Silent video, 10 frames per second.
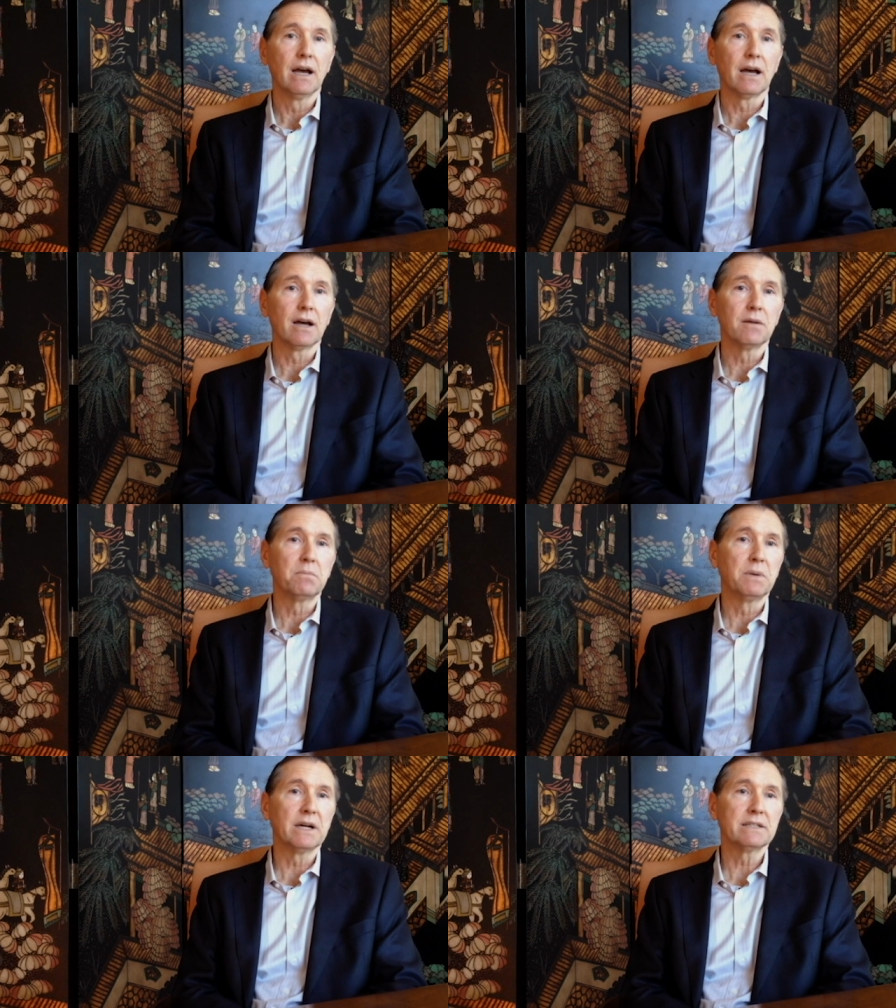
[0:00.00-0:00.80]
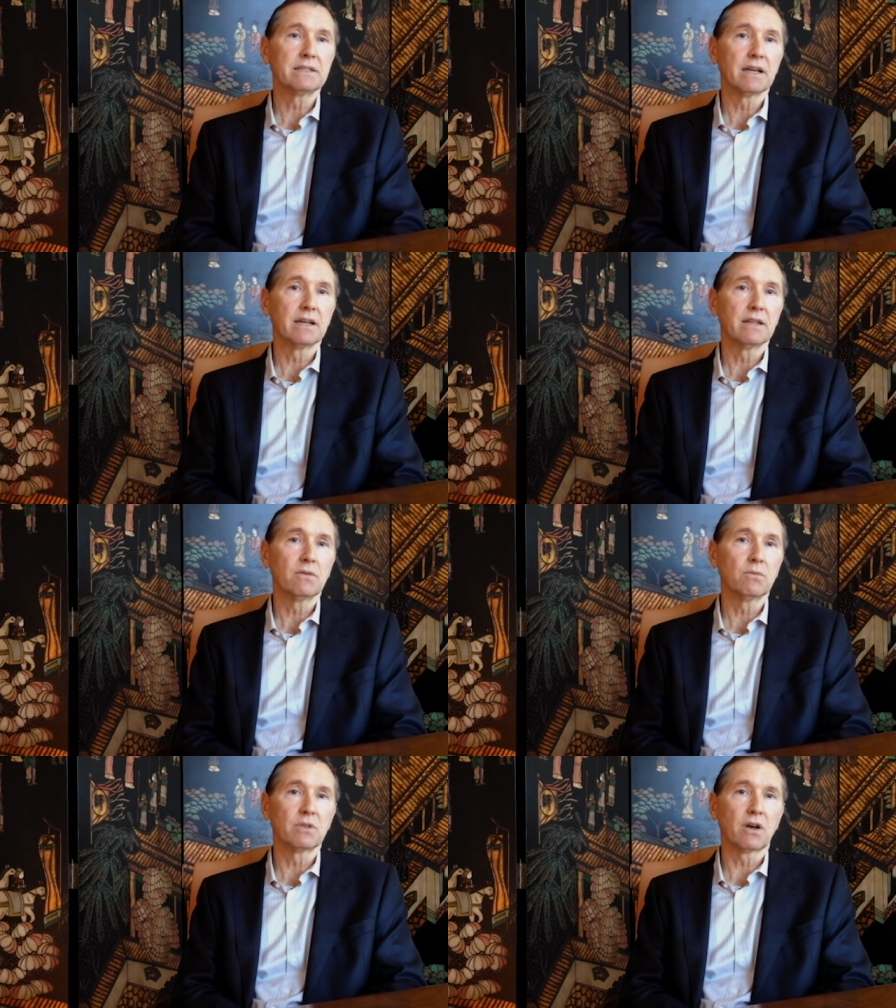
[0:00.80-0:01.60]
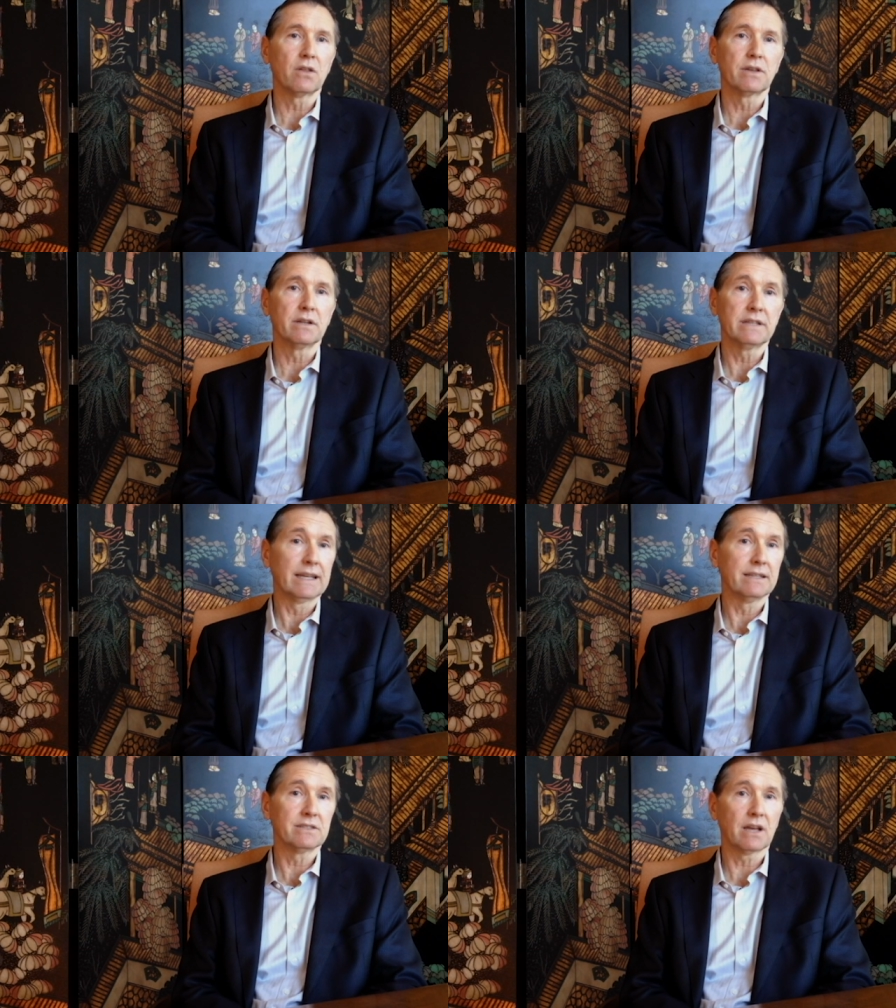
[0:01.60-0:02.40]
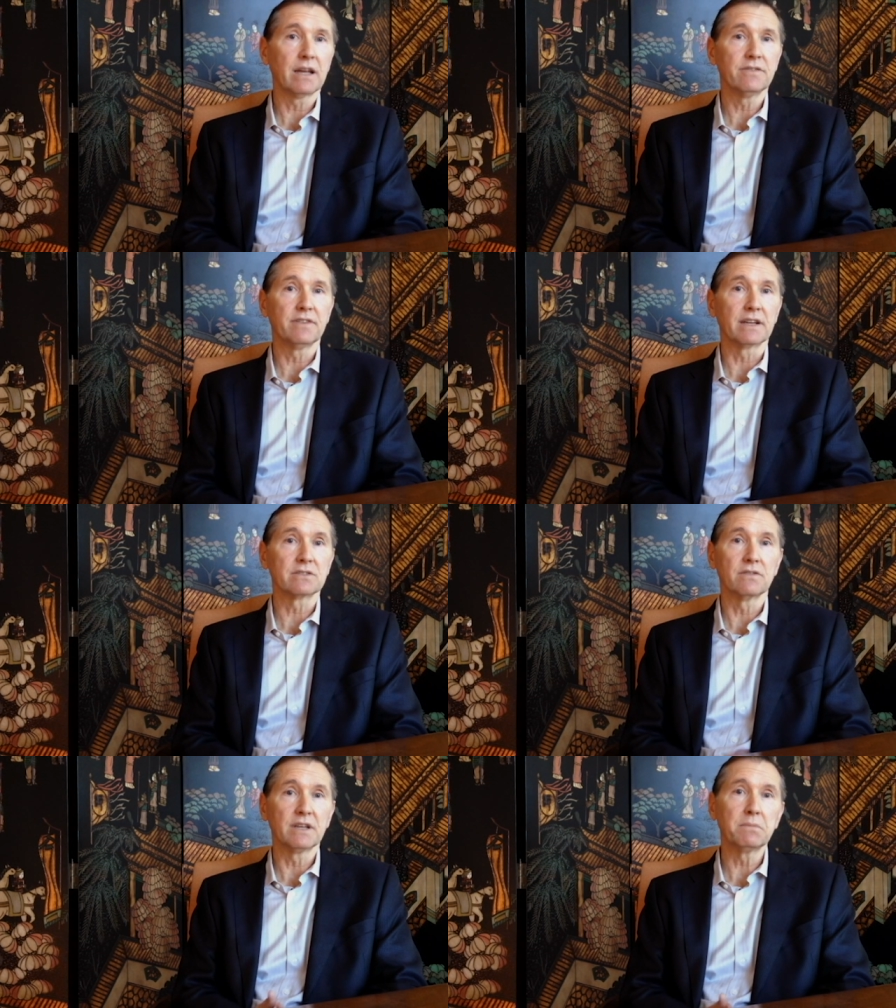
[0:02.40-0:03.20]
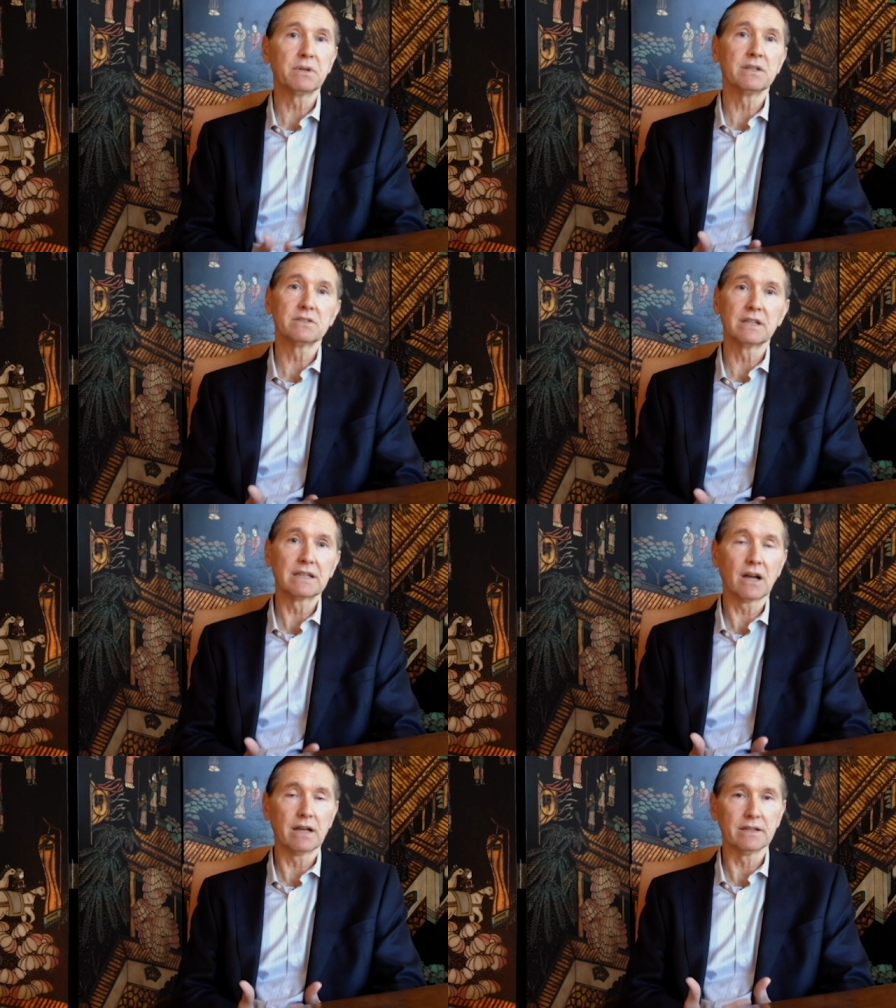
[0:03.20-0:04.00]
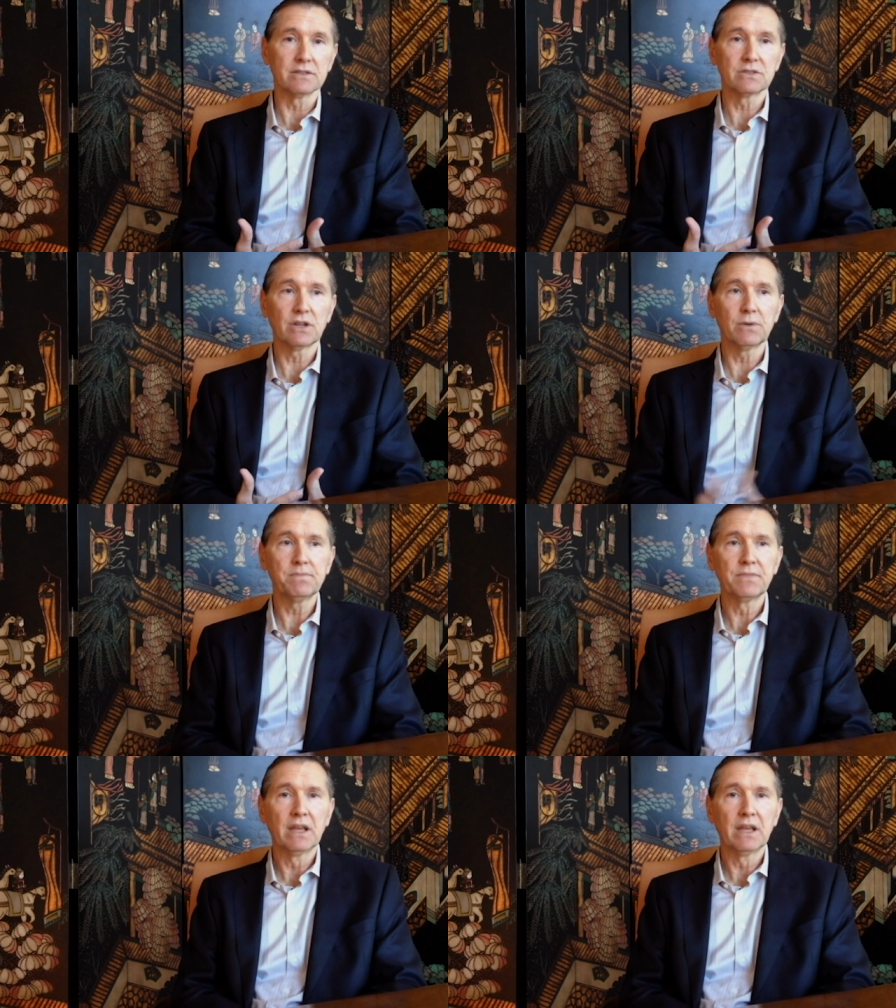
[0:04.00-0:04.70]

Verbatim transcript: but with all the attendant side effects of impotence and incontinence. So